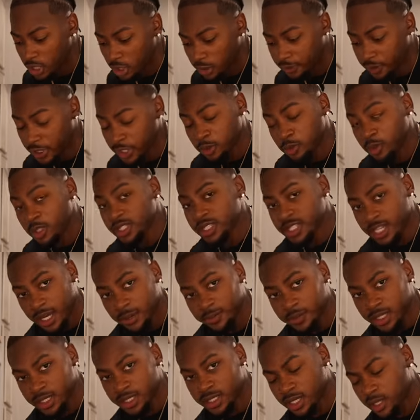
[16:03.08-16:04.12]
over and do the same
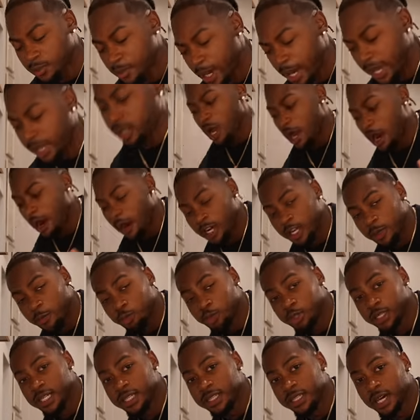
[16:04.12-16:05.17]
thing to the back. I already
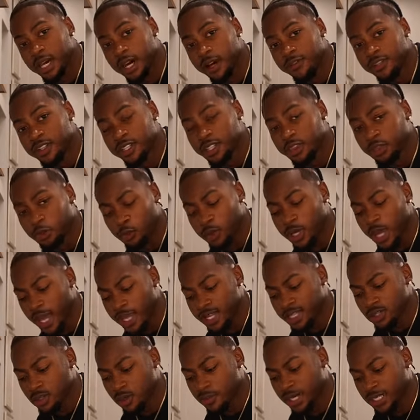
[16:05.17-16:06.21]
preheat the oven to 380,
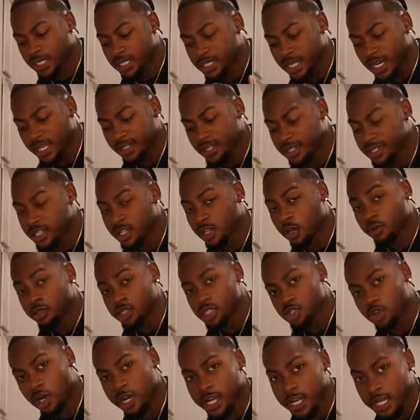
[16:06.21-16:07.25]
so I'm about to take these and go
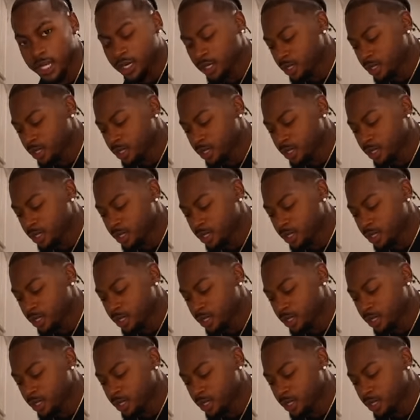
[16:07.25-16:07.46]
straight in.